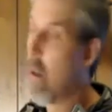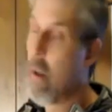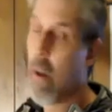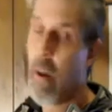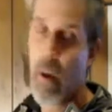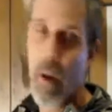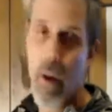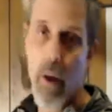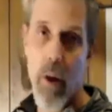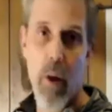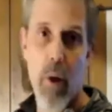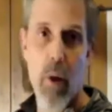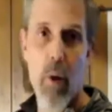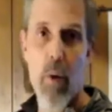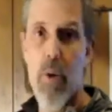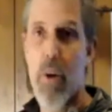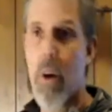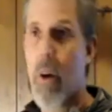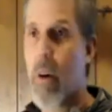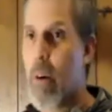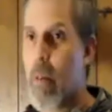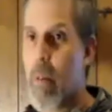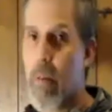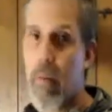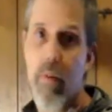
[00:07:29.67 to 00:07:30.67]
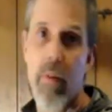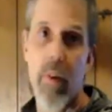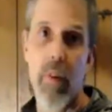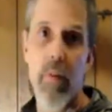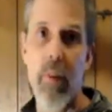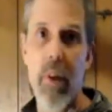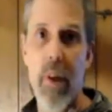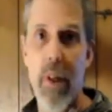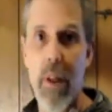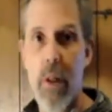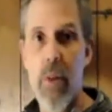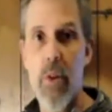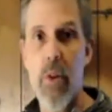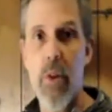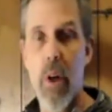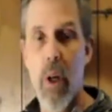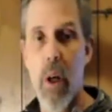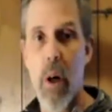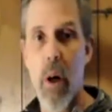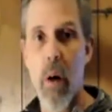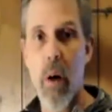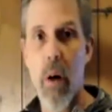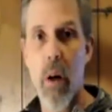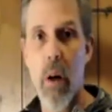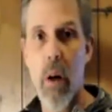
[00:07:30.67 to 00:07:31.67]
huge 150-inch
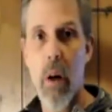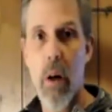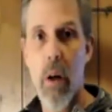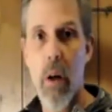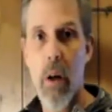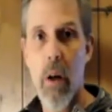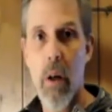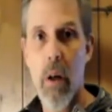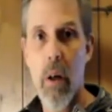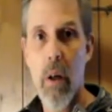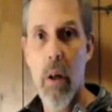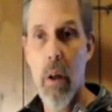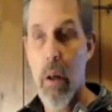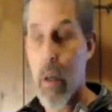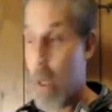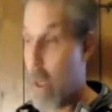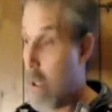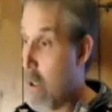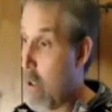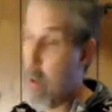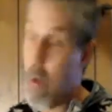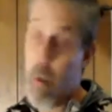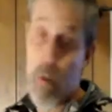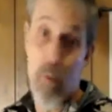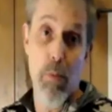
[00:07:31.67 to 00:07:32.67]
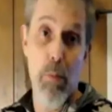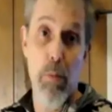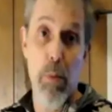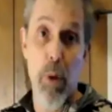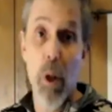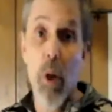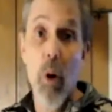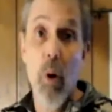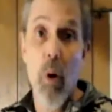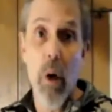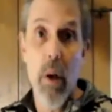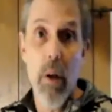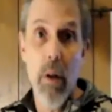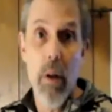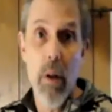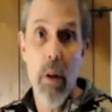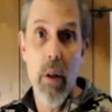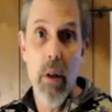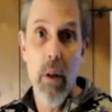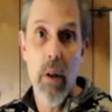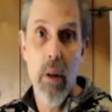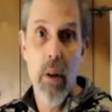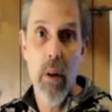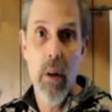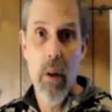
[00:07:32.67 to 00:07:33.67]
deer, and you just blew it.
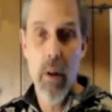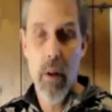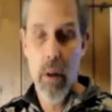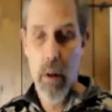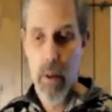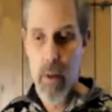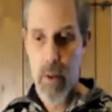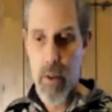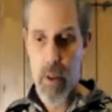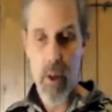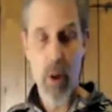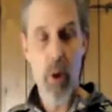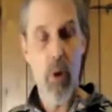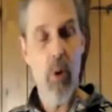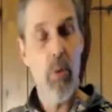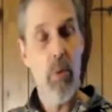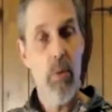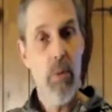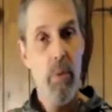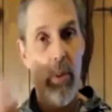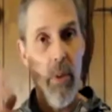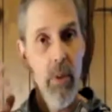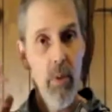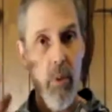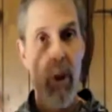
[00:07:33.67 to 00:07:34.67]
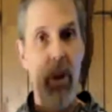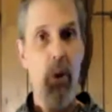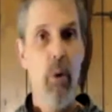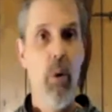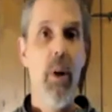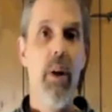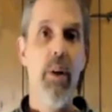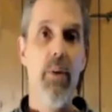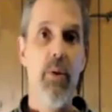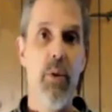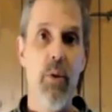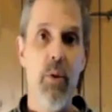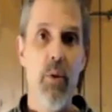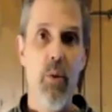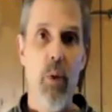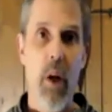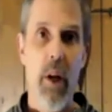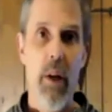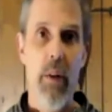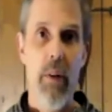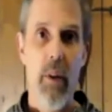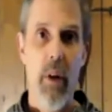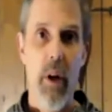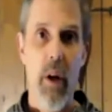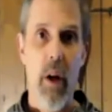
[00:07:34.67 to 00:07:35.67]
So 3 reasons
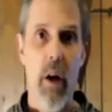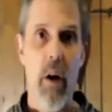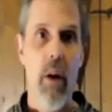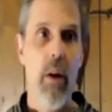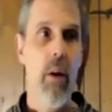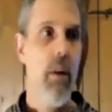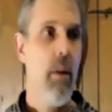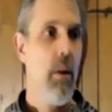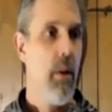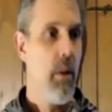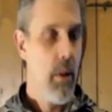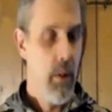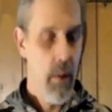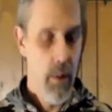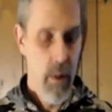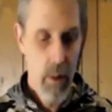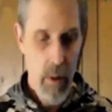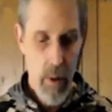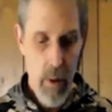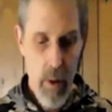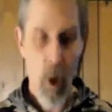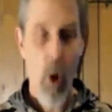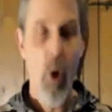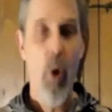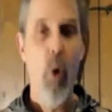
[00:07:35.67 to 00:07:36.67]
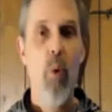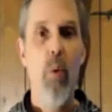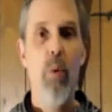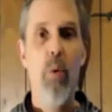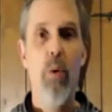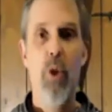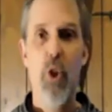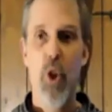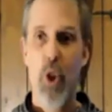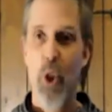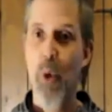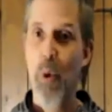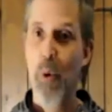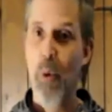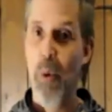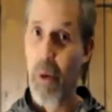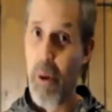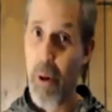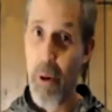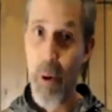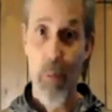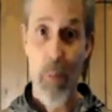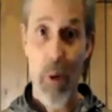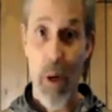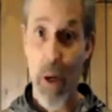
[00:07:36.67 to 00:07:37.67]
right there. Don't shoot
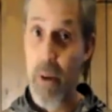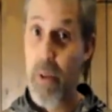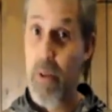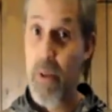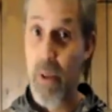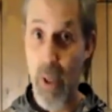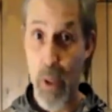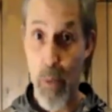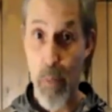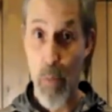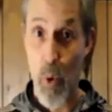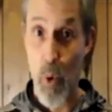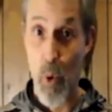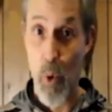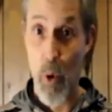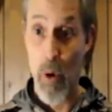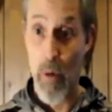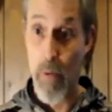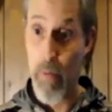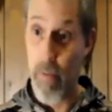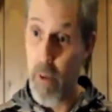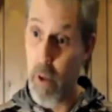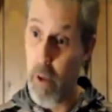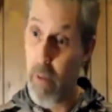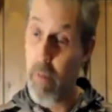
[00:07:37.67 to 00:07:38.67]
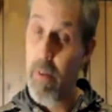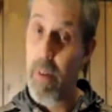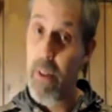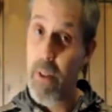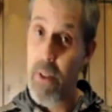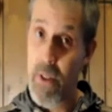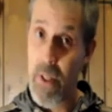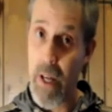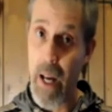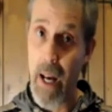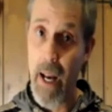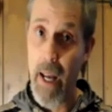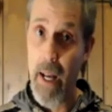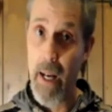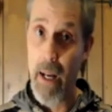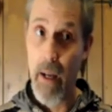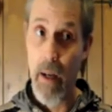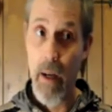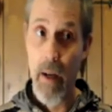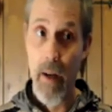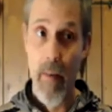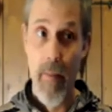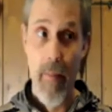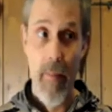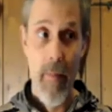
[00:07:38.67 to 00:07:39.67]
little bucks anymore. If you've decided
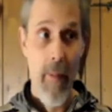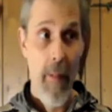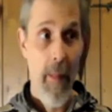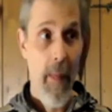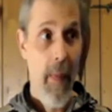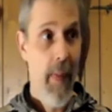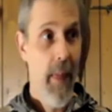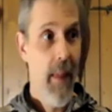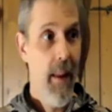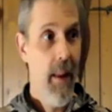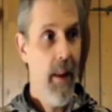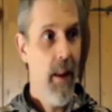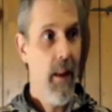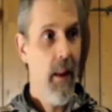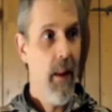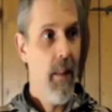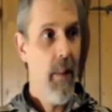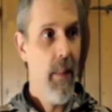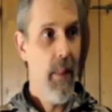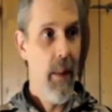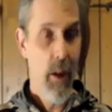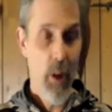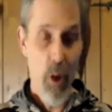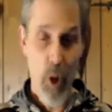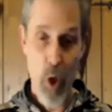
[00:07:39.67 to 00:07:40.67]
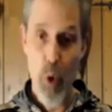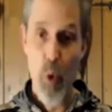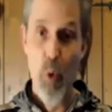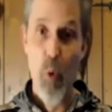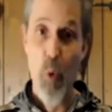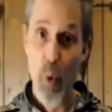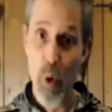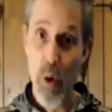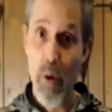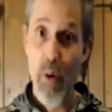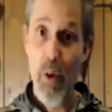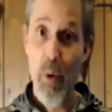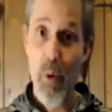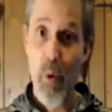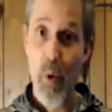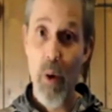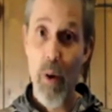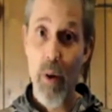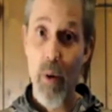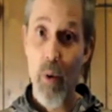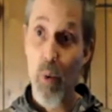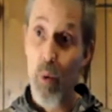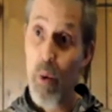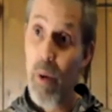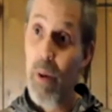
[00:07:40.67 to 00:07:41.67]
that you really want
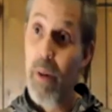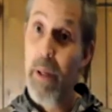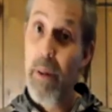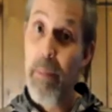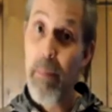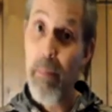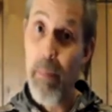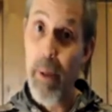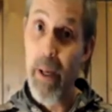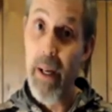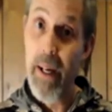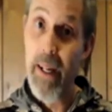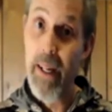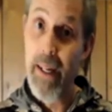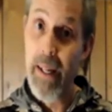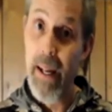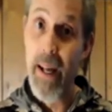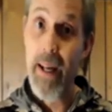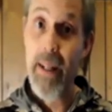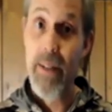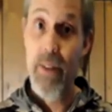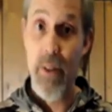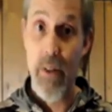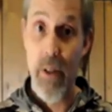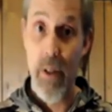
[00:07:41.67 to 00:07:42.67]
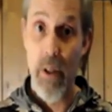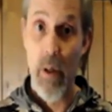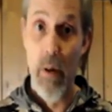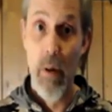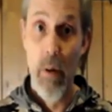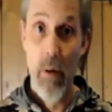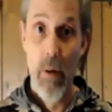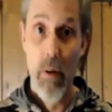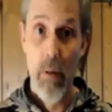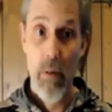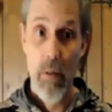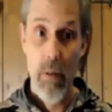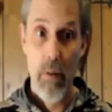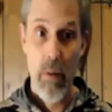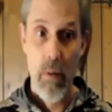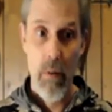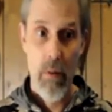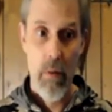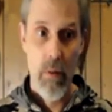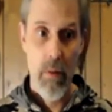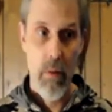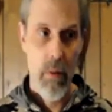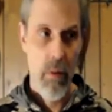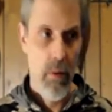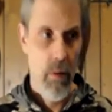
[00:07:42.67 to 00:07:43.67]
a really big, nice deer,
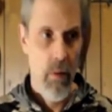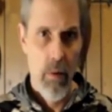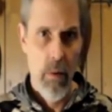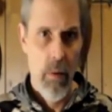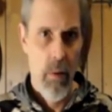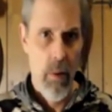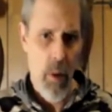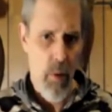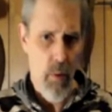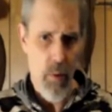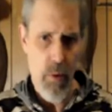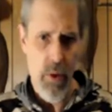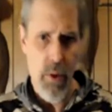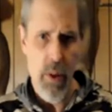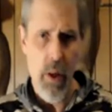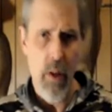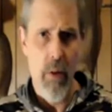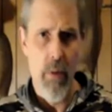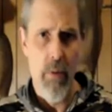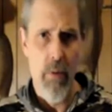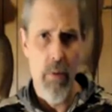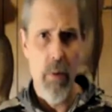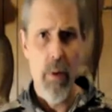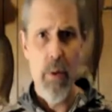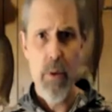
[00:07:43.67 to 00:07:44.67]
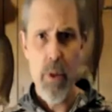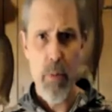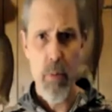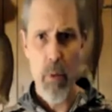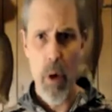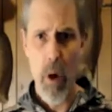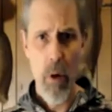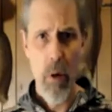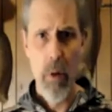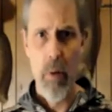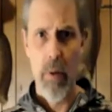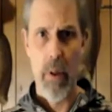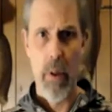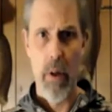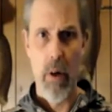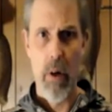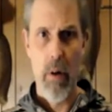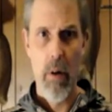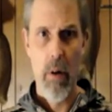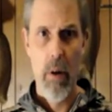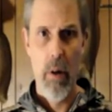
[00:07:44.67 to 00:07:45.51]
don't settle for a smaller deer.